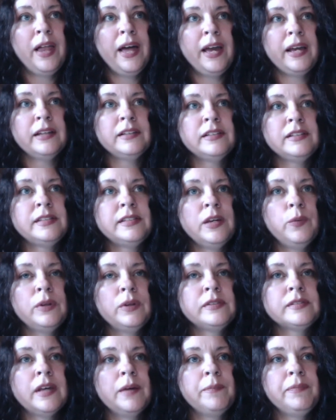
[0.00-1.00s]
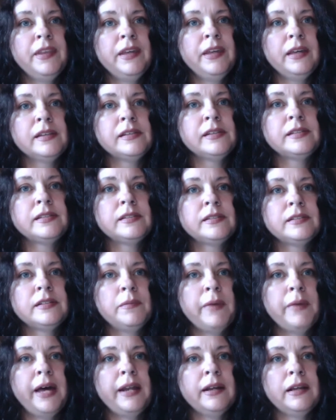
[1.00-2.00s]
I can see when something is
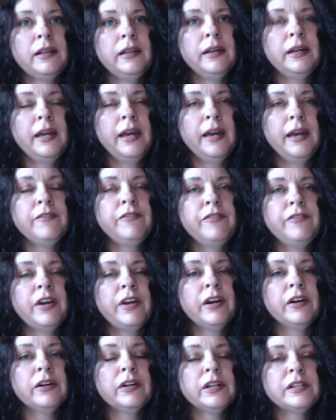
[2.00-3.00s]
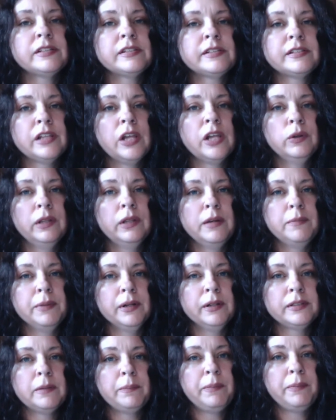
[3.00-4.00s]
systematically and very slowly
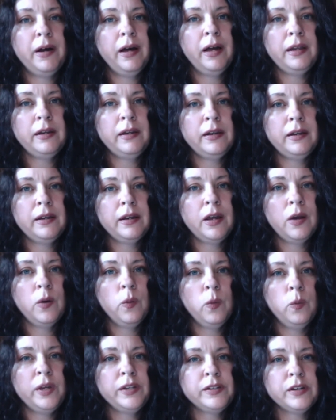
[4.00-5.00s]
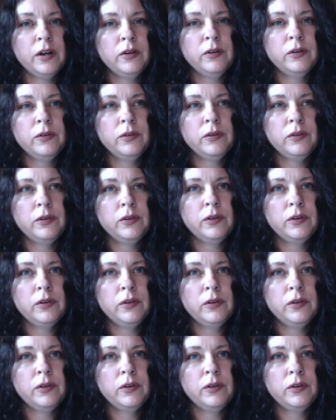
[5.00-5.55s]
built upon, we don't,